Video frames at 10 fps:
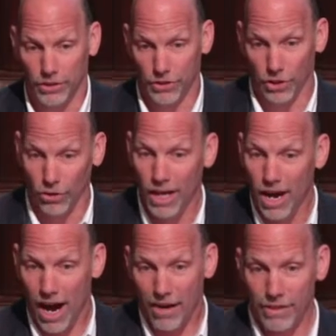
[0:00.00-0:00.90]
So
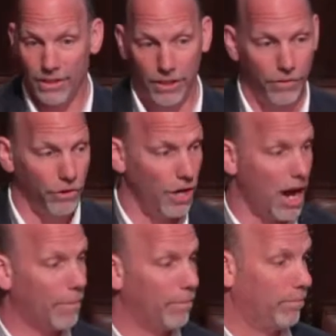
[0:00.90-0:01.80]
obviously, if you're
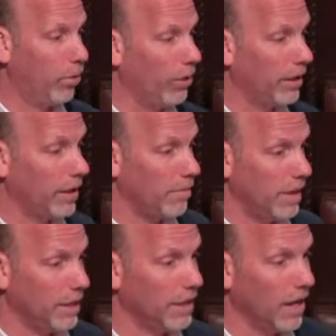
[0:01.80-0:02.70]
not putting them
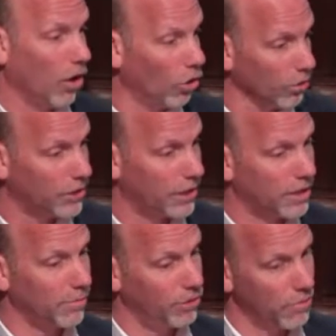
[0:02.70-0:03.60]
in old systems,